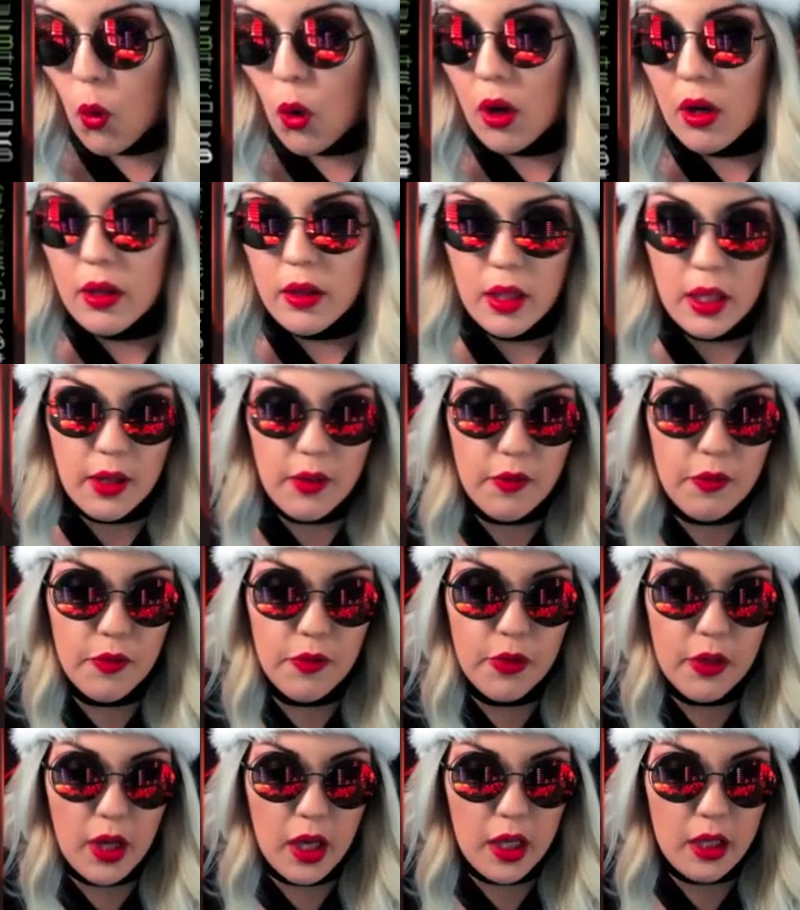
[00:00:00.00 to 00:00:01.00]
work that
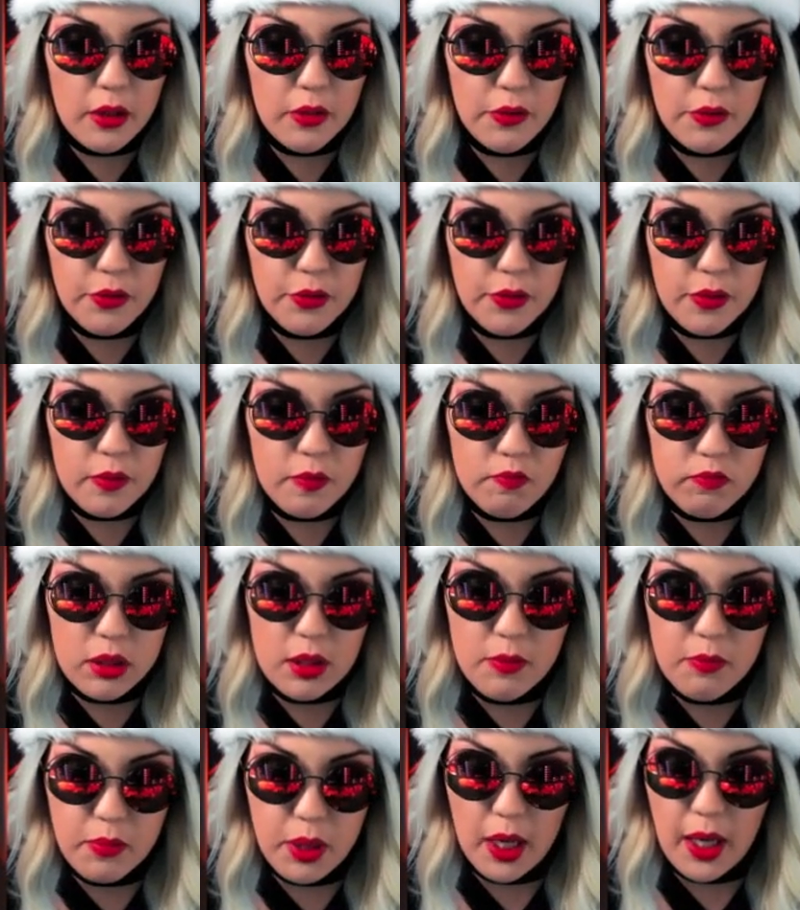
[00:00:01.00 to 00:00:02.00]
I've kind of
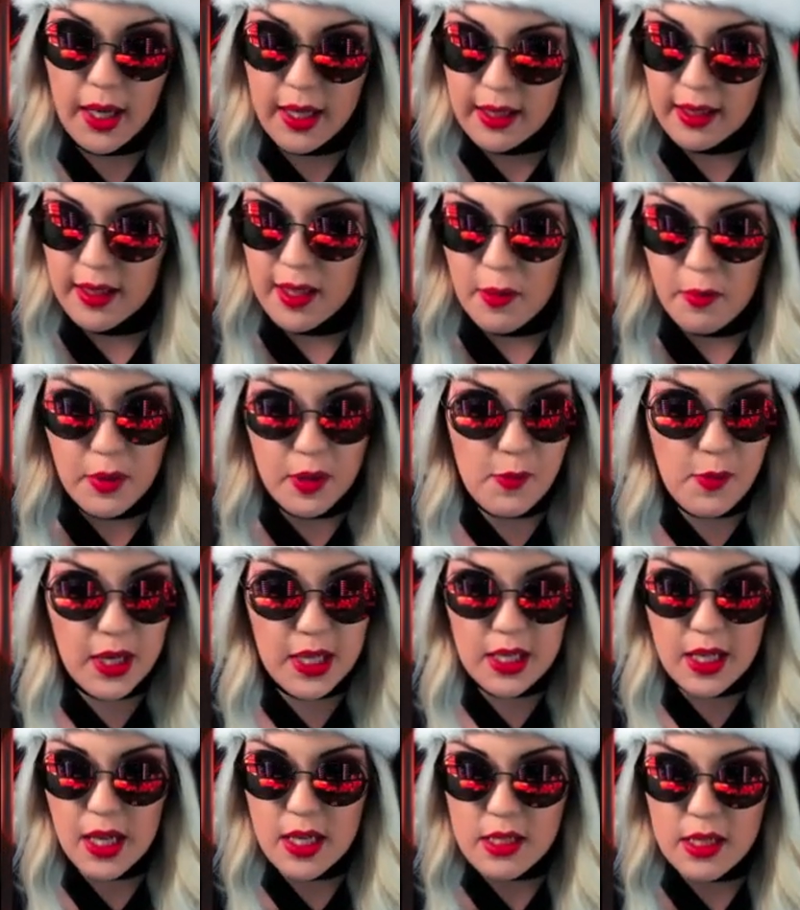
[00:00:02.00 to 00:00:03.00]
been piling up
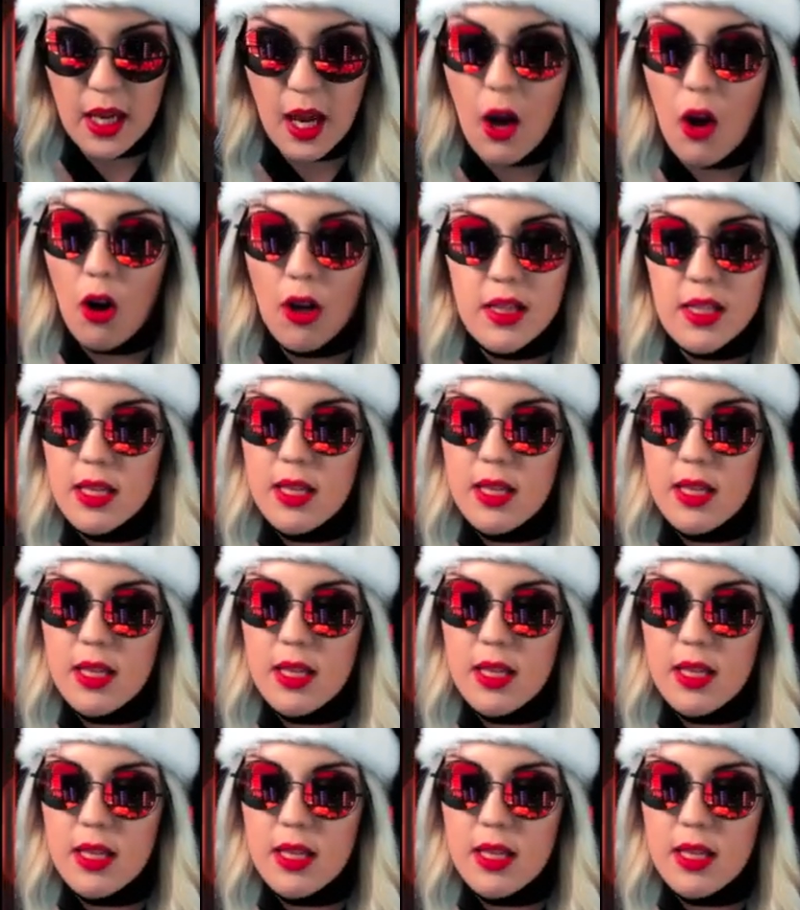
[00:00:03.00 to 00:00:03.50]
on my desk.